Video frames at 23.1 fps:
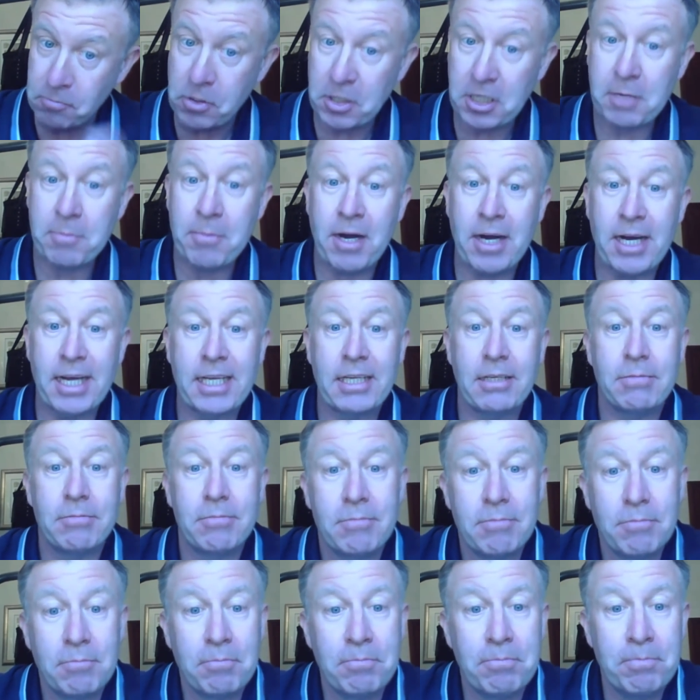One of my
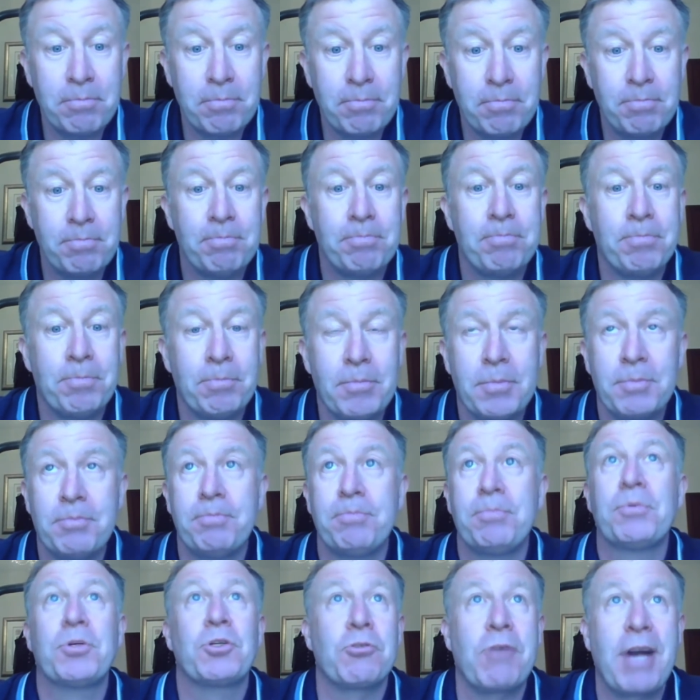
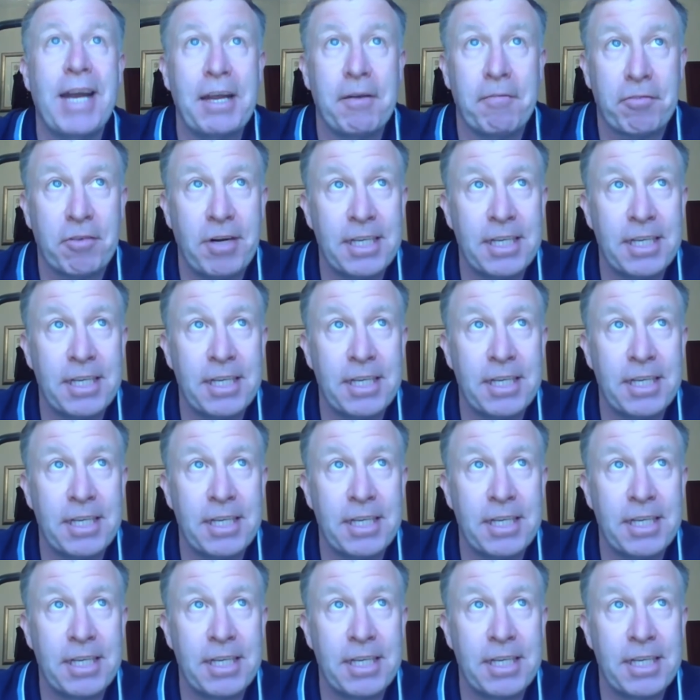great